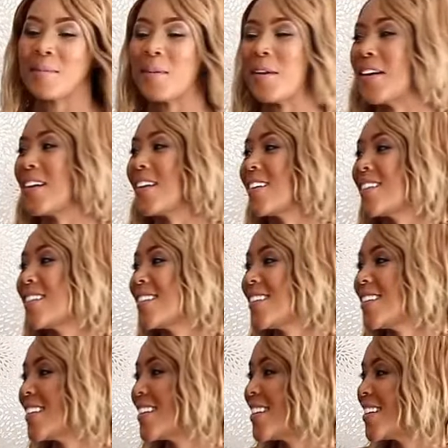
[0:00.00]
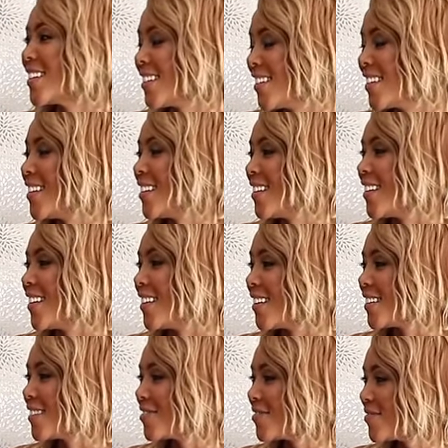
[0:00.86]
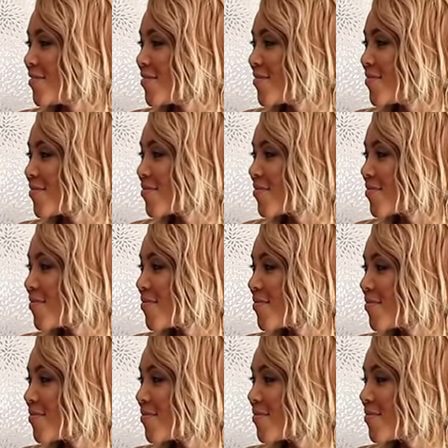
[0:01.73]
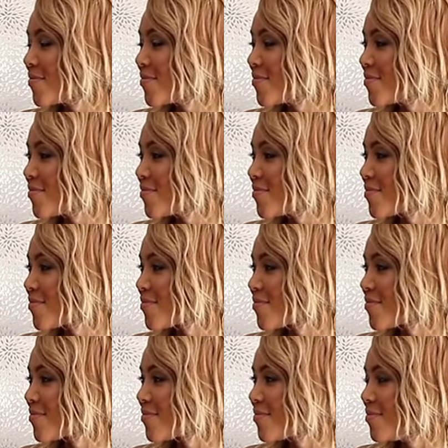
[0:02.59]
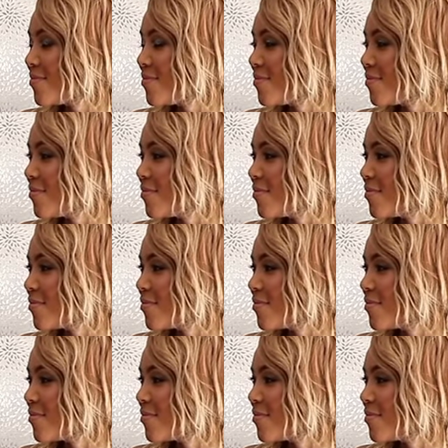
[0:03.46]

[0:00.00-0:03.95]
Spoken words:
[no speech]